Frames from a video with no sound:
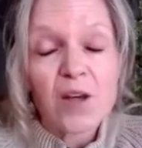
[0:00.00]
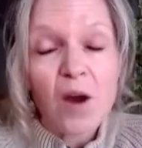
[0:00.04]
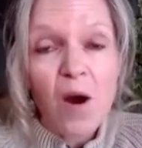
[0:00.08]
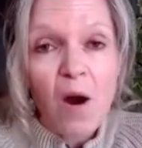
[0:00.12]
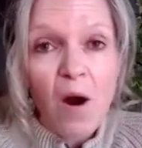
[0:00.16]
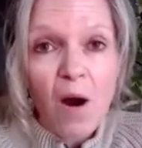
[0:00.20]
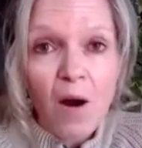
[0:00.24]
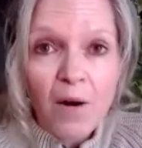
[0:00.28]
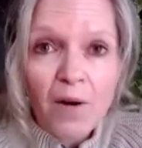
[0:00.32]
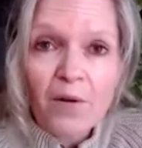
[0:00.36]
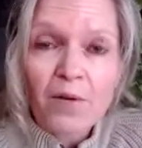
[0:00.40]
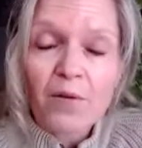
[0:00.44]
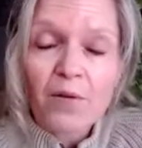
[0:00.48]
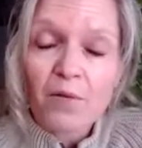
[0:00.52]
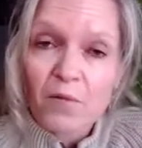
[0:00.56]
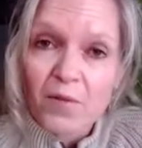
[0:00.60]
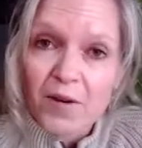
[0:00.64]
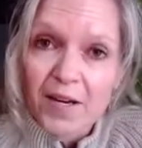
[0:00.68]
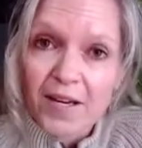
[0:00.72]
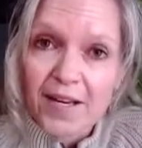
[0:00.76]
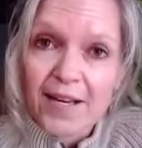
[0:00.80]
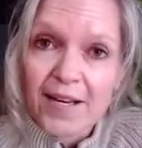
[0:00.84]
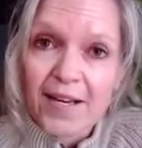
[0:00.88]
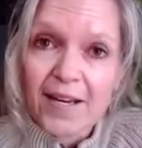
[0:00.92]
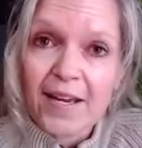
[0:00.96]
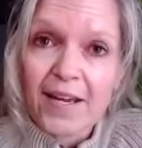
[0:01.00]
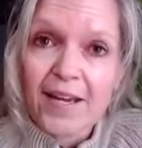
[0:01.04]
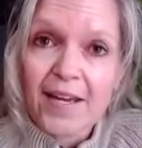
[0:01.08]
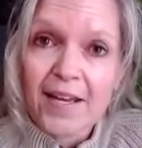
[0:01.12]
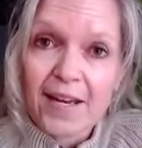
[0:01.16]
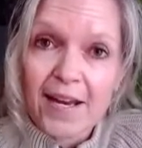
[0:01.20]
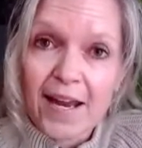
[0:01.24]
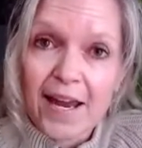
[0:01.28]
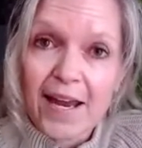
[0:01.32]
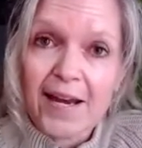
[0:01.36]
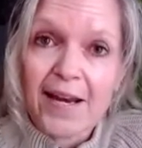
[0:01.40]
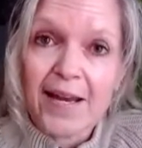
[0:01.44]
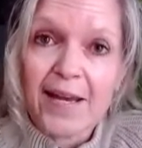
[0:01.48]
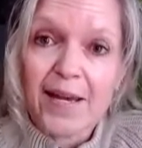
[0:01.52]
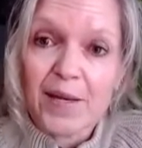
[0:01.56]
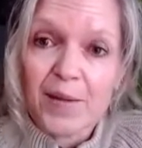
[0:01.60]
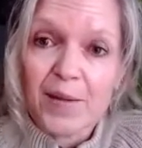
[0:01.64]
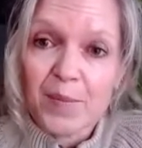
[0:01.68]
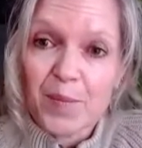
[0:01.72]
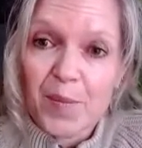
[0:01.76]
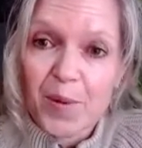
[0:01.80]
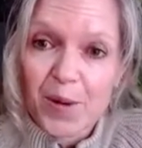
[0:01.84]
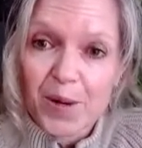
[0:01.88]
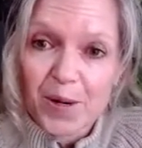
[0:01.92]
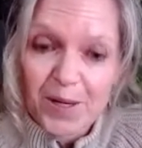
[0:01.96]
aren't reading Canadian
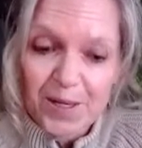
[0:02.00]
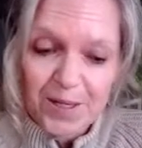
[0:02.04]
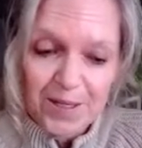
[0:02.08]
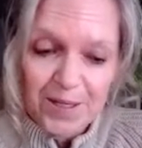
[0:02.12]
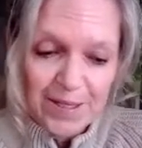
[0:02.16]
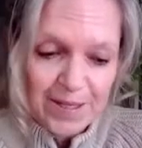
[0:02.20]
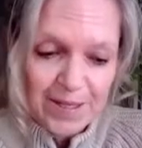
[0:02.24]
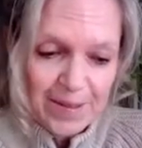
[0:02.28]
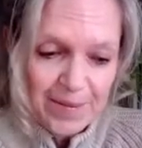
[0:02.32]
books.